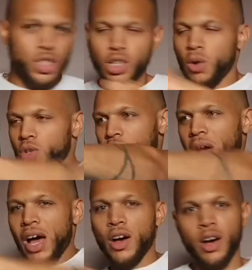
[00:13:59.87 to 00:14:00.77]
Shoulders
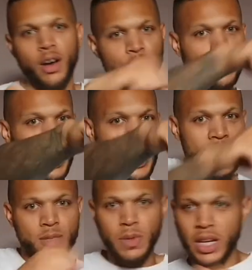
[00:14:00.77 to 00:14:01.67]
might hurt from the
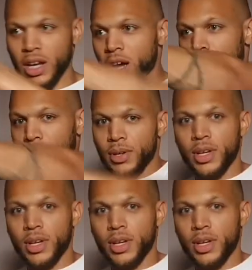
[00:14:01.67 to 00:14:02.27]
hands being up.